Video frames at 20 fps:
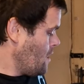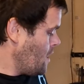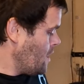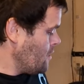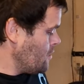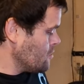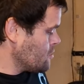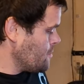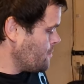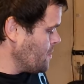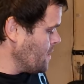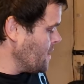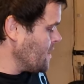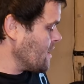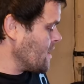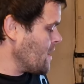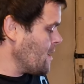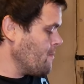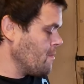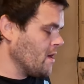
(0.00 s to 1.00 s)
I also played
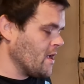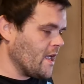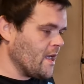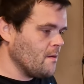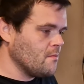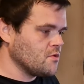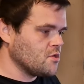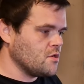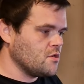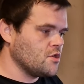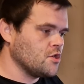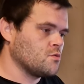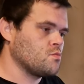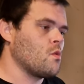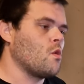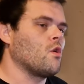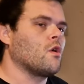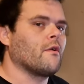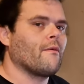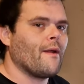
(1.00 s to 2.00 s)
a couple of games where you just
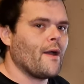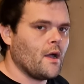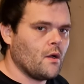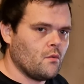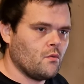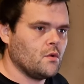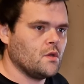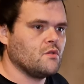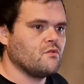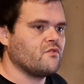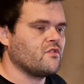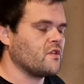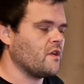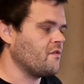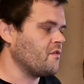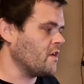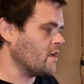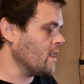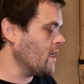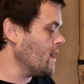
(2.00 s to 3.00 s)
walk around and
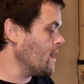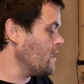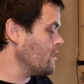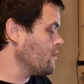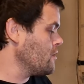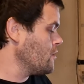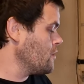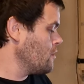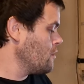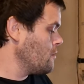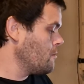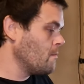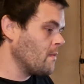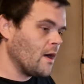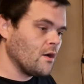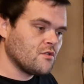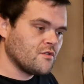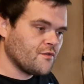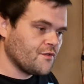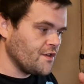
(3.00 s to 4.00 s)
stuff like that. The
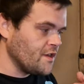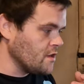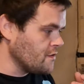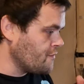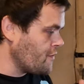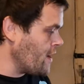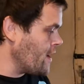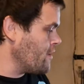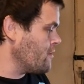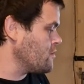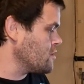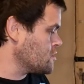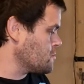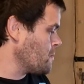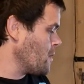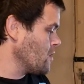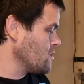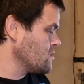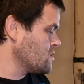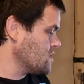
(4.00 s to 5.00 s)
mouse feels very
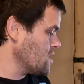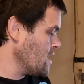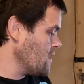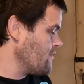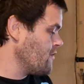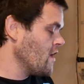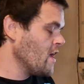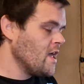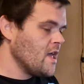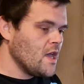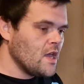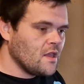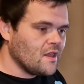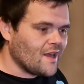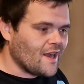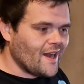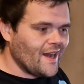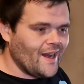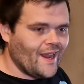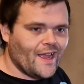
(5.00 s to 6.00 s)
responsive.
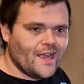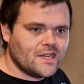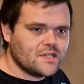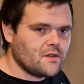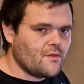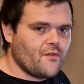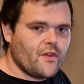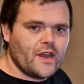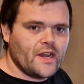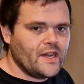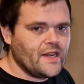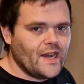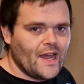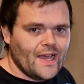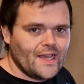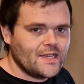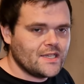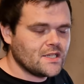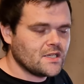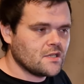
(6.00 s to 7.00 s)
The clicks are very
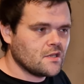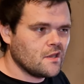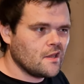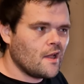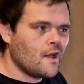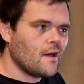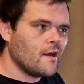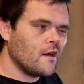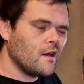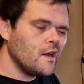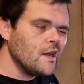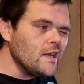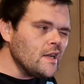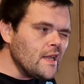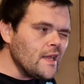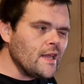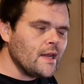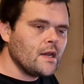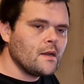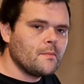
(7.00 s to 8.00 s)
nice. They are a
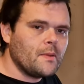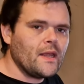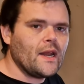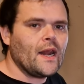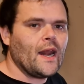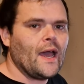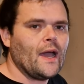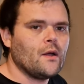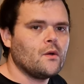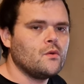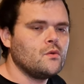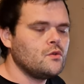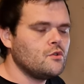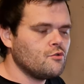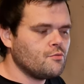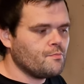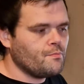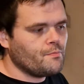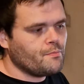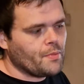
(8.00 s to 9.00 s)
little bit
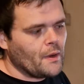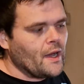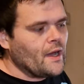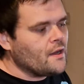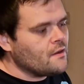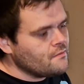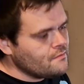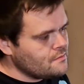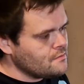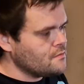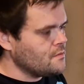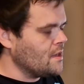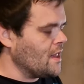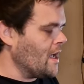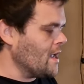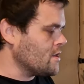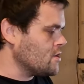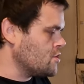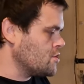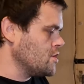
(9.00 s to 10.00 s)
loud, but
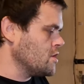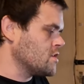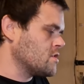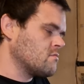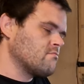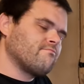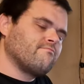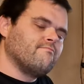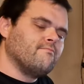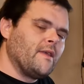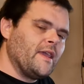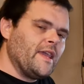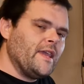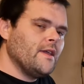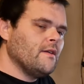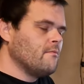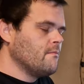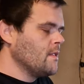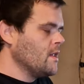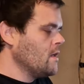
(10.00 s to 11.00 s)
that's just
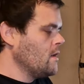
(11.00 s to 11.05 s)
me.